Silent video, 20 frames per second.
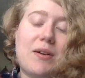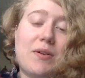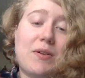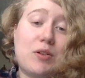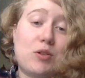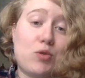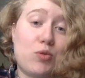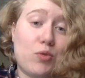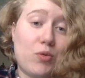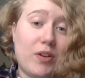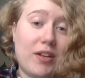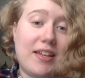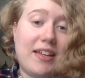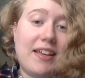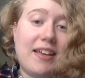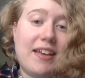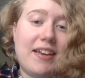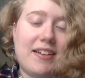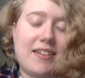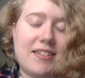it is
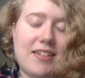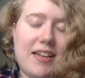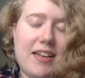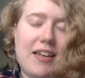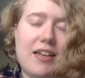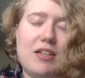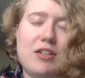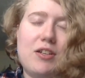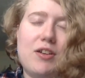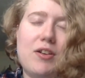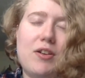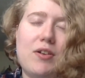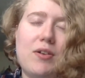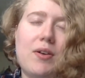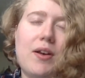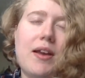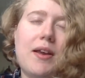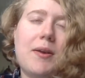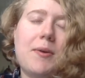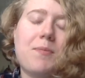really exciting to
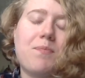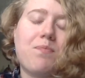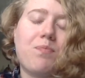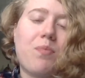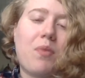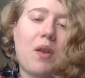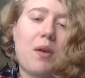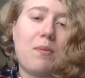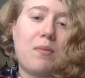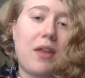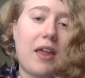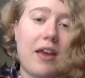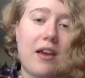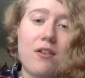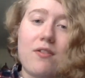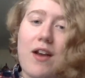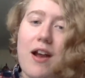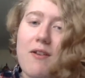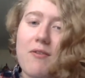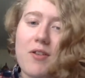play
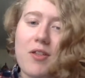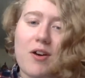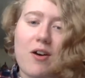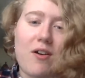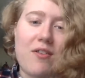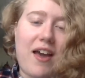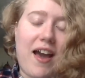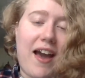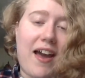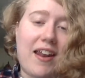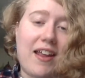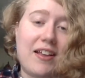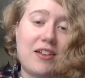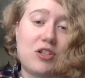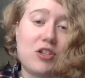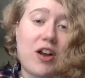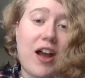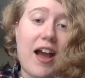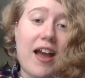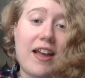around with all that and
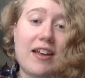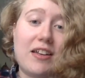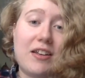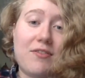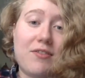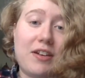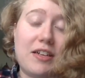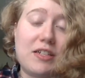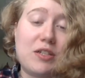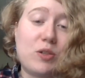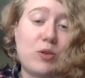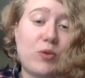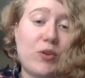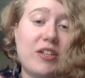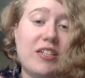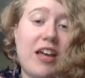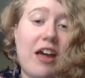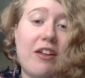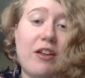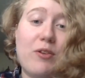try a different
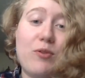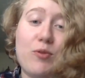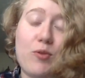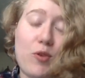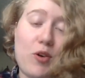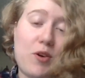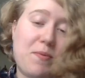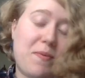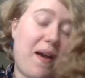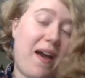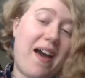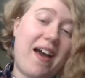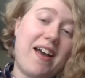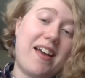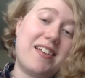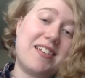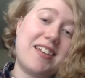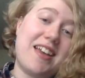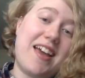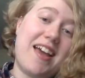storytelling
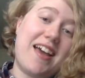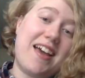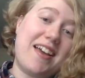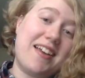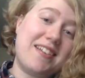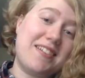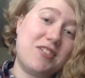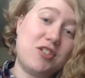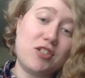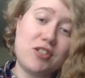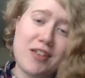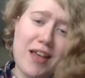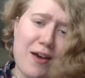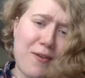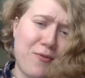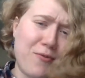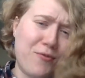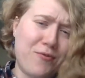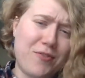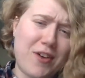format and just have
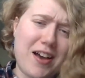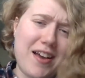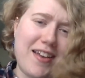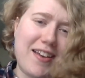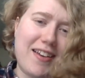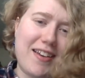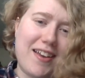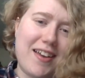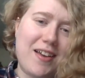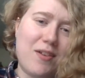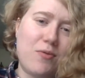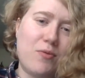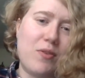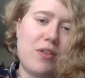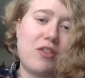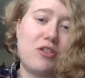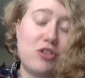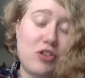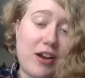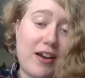fun
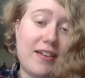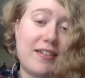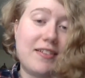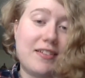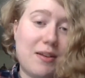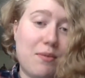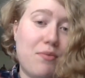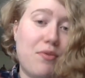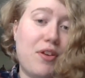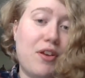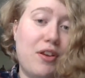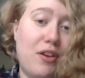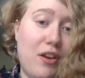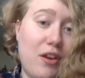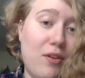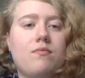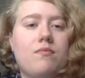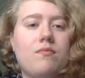with trying something new.